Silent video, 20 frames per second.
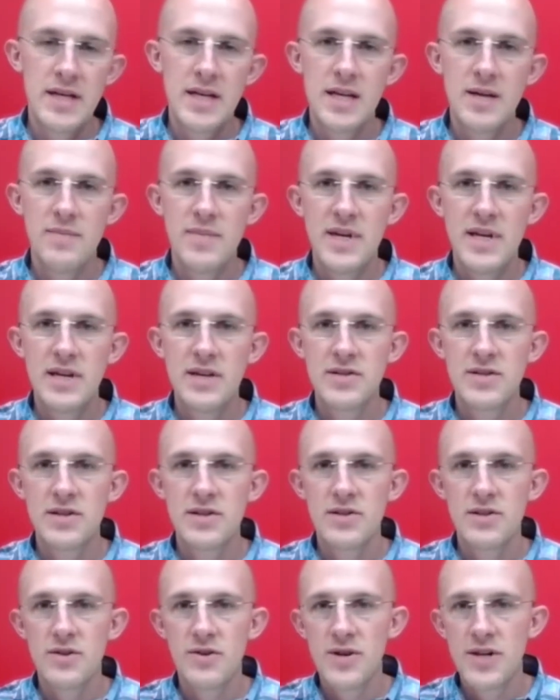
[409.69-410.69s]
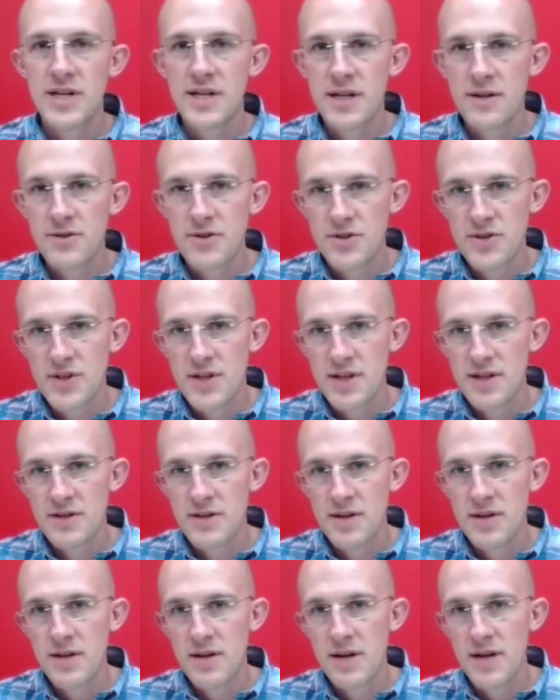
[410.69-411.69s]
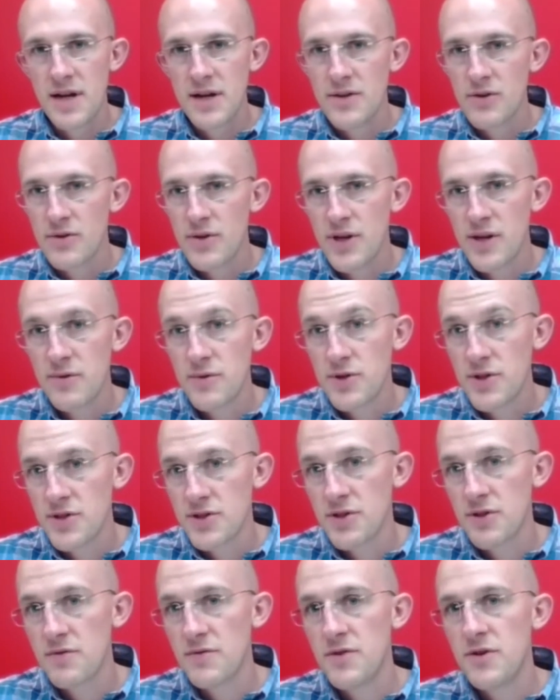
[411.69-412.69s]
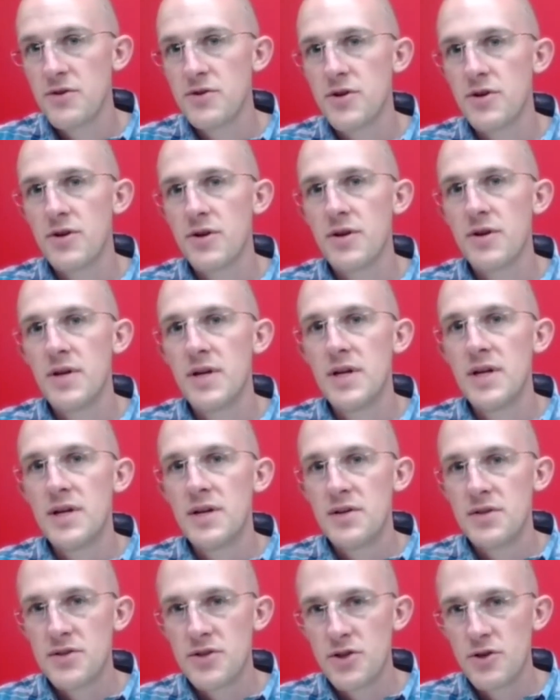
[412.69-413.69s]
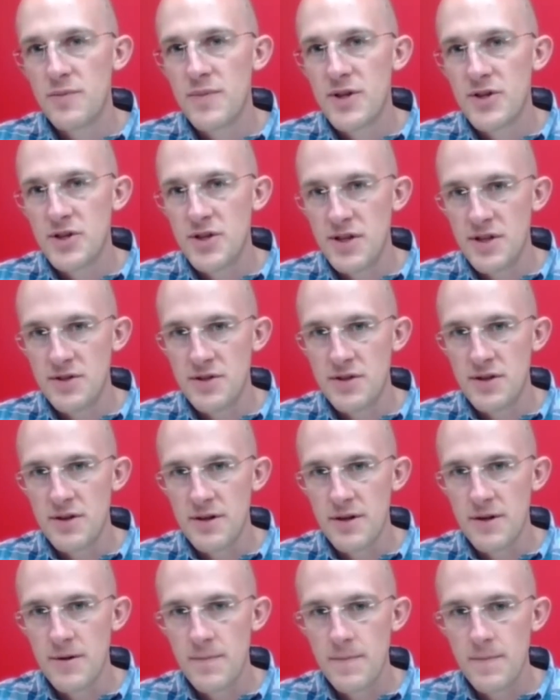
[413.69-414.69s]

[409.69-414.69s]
it makes learning and understanding other languages in the future so much easier.